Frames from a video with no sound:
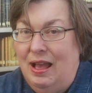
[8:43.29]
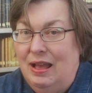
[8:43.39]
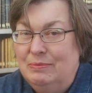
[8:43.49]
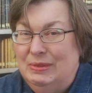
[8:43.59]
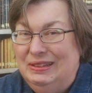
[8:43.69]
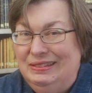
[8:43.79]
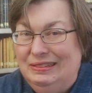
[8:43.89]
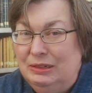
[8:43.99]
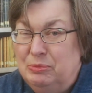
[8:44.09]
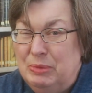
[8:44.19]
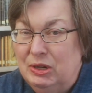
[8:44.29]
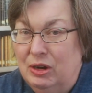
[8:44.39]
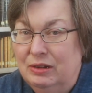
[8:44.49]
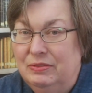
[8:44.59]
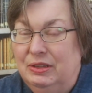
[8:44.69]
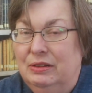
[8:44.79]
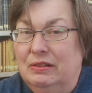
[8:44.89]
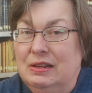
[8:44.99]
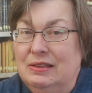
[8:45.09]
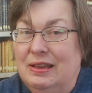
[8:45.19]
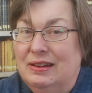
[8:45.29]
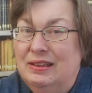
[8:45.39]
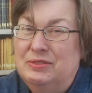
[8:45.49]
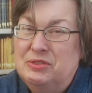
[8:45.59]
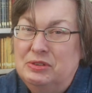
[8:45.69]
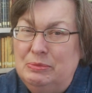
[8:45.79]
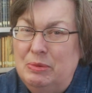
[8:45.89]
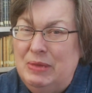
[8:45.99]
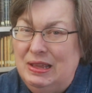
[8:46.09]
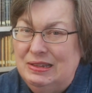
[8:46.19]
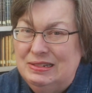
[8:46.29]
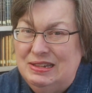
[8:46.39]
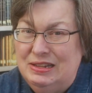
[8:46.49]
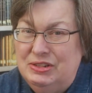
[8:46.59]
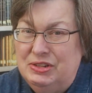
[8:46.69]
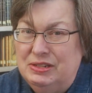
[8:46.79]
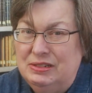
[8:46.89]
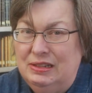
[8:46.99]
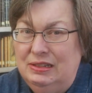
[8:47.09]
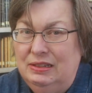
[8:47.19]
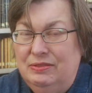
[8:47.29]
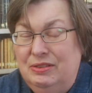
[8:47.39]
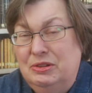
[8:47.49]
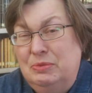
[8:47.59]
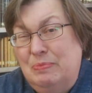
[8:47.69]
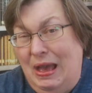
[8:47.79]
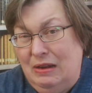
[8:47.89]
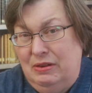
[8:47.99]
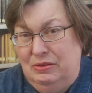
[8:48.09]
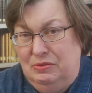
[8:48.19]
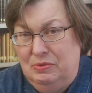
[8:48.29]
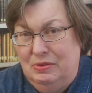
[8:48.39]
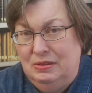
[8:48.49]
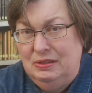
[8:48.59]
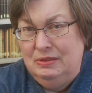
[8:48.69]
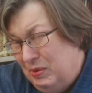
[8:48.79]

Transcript: I'm a little bit hard of hearing and I have trouble paying attention if there's background noise,